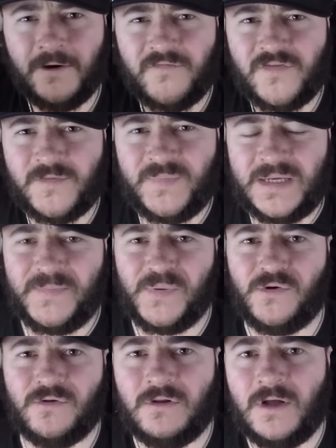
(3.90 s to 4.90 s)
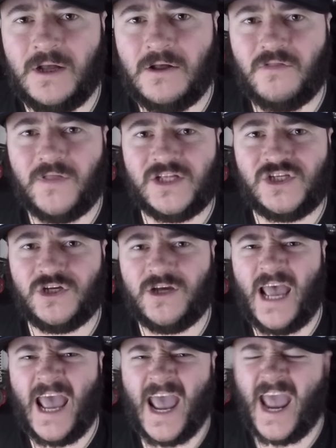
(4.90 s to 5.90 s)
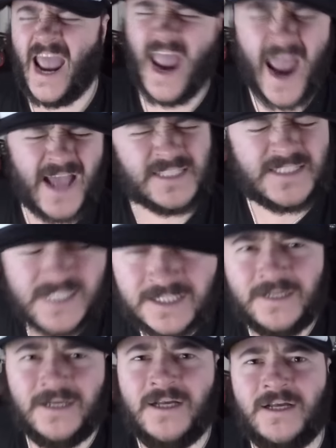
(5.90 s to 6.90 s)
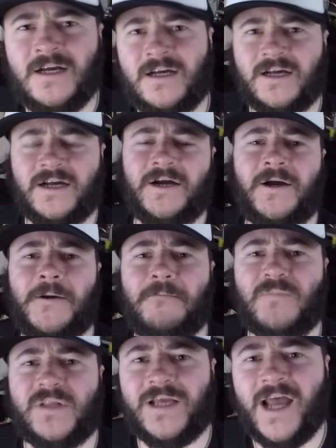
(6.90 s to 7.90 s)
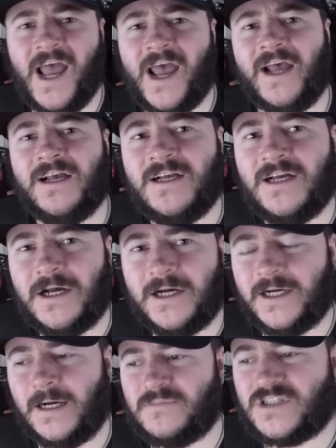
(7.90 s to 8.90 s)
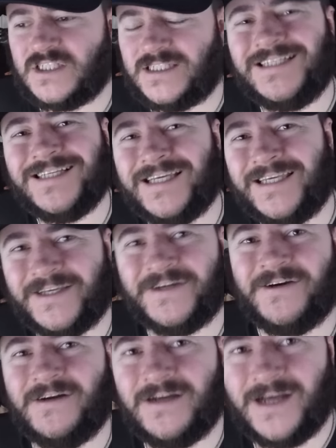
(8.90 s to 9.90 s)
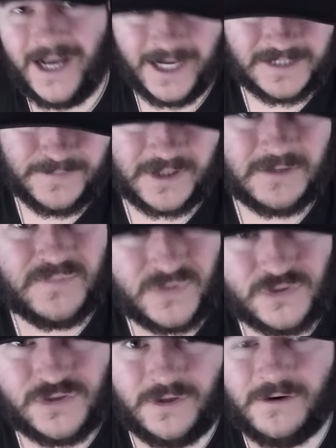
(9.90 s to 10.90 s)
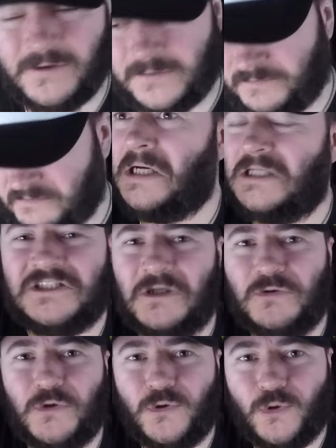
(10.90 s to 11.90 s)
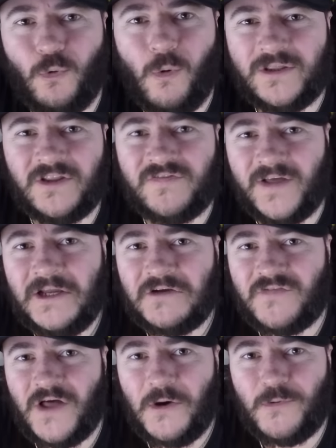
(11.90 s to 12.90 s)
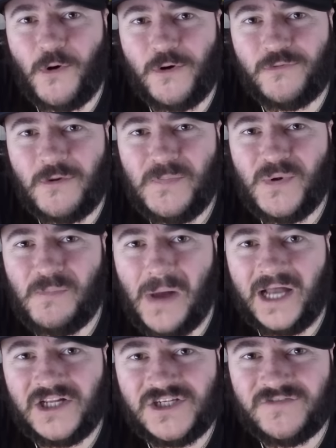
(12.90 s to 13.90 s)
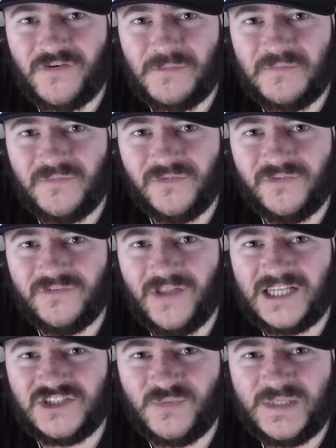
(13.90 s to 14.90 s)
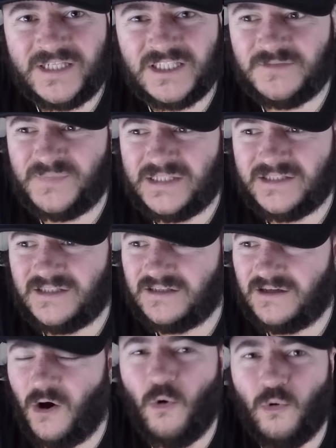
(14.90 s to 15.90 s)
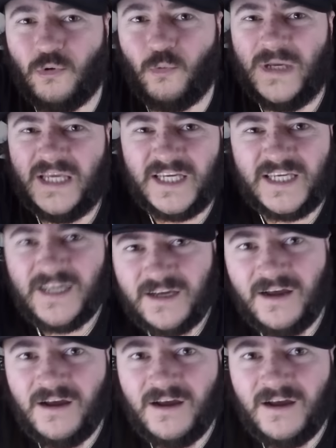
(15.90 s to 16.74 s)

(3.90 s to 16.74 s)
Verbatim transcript: of the people that you hate. Um, yeah, uh, I'm just sitting here at my computer. I still don't know what to think of that Royal Rumble match from last week. It's been a whole week